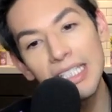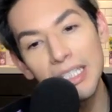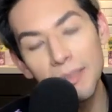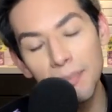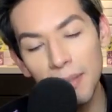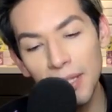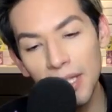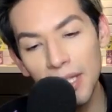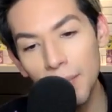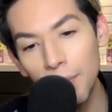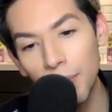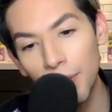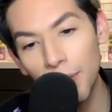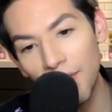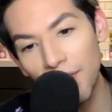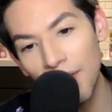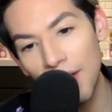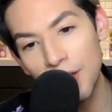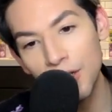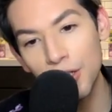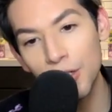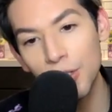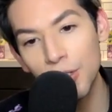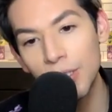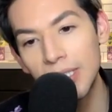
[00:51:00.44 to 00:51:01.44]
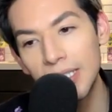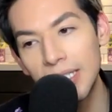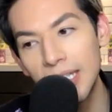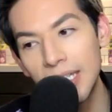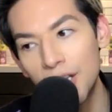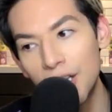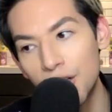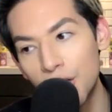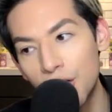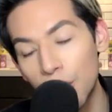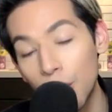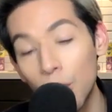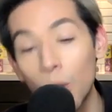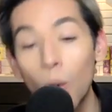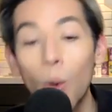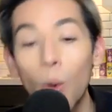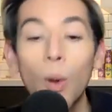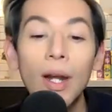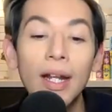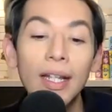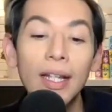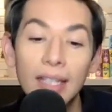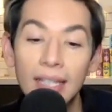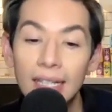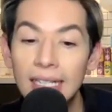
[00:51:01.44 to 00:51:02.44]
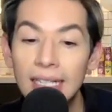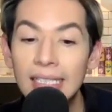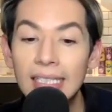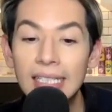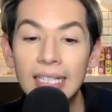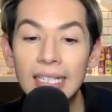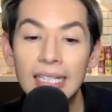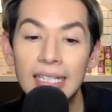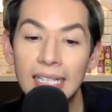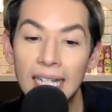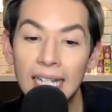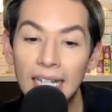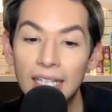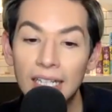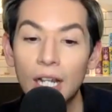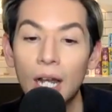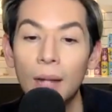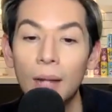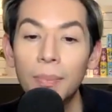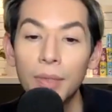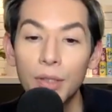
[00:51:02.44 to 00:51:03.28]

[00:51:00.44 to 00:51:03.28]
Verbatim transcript: Spilling Professional t shirt or a Liddy City tank top.